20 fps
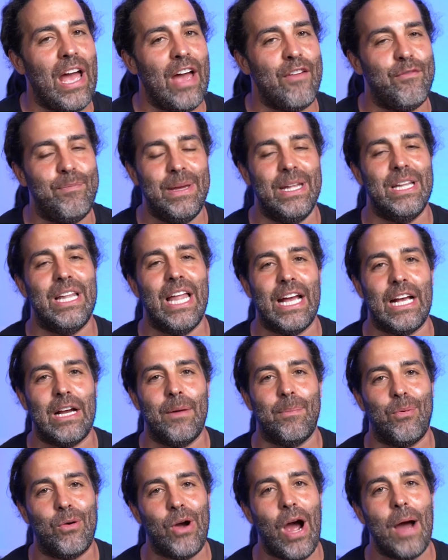have been like a
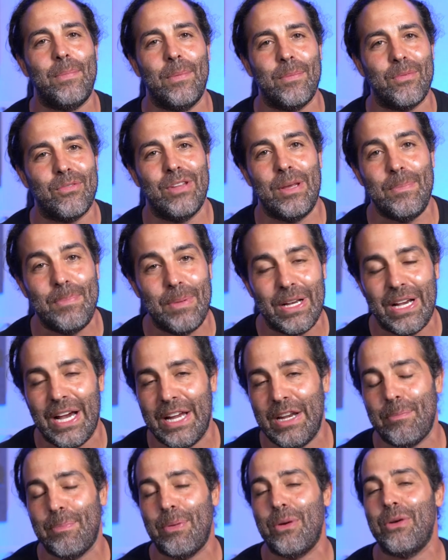problem sleeping
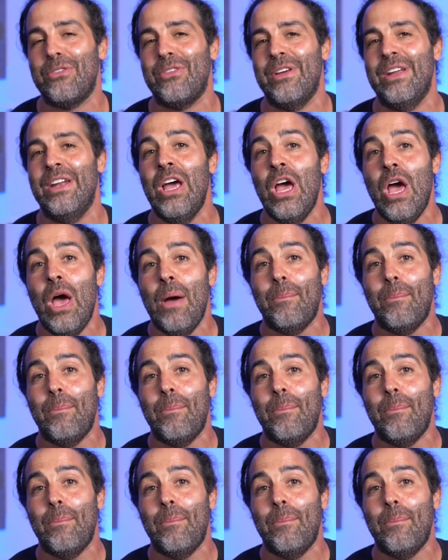kind of person.